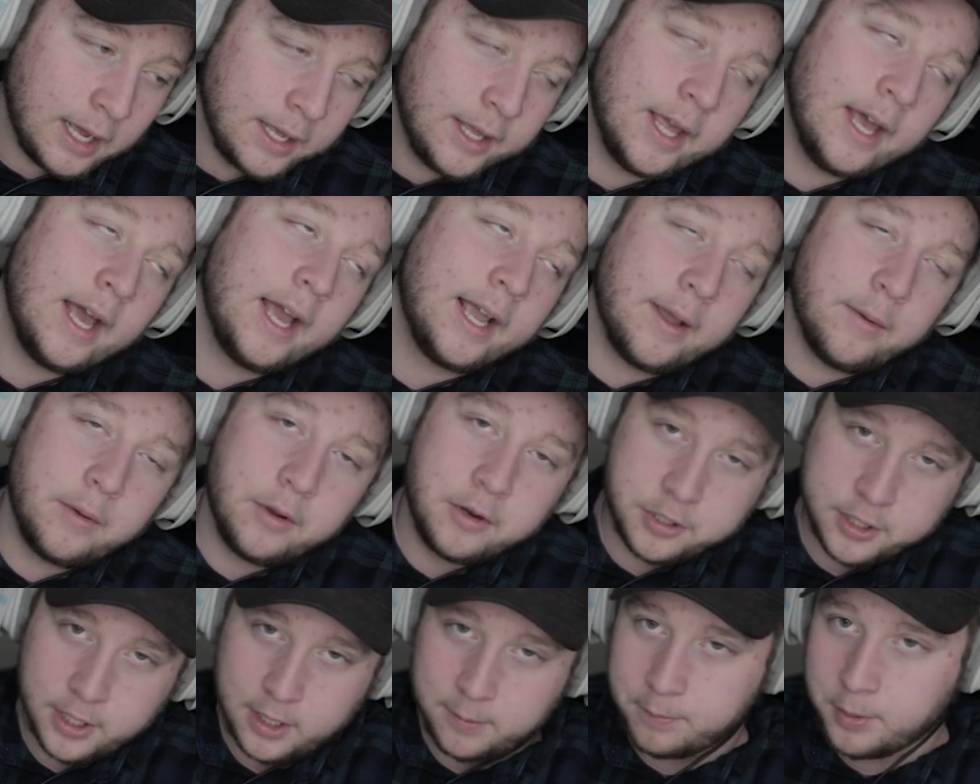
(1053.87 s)
I get what
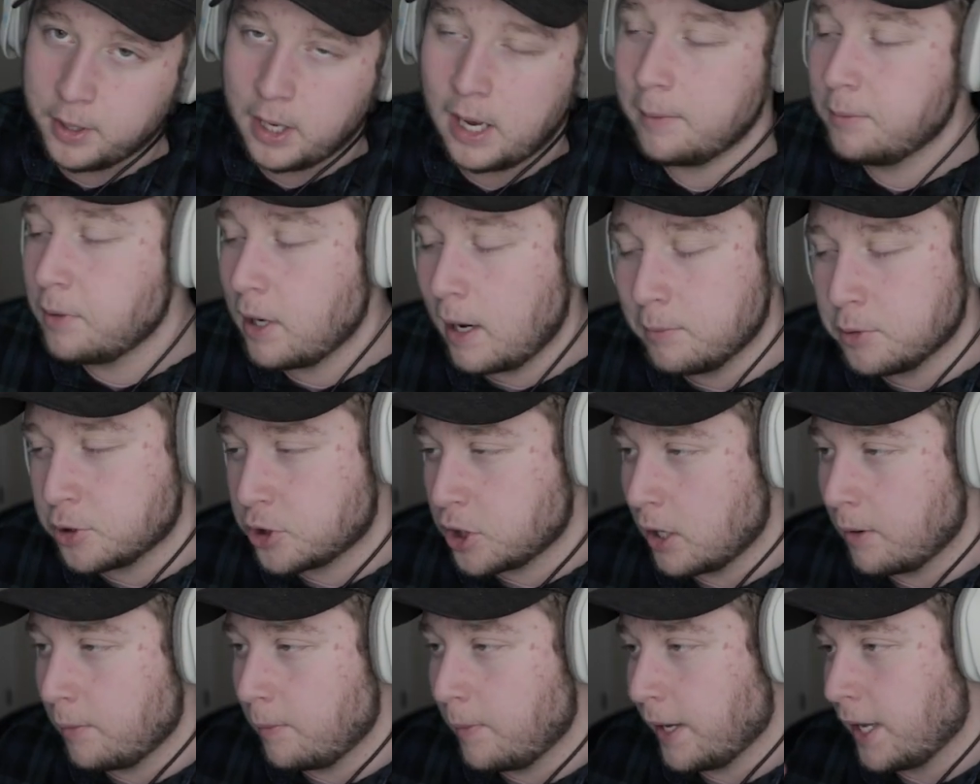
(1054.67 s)
you're saying, but I'm just
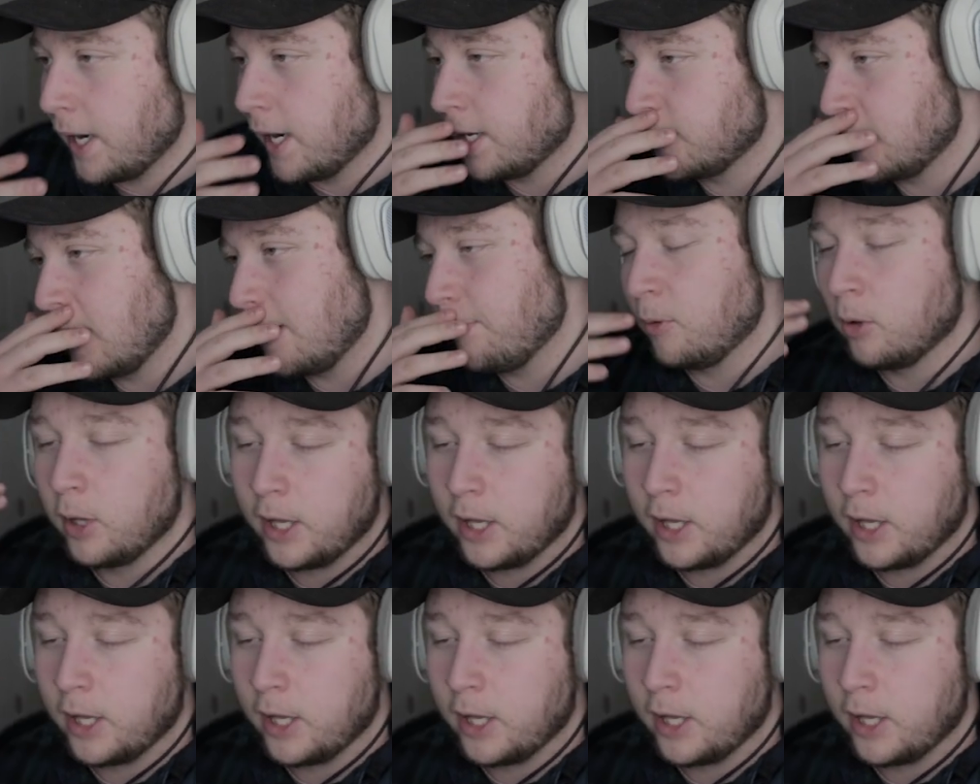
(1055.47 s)
trying to make an example.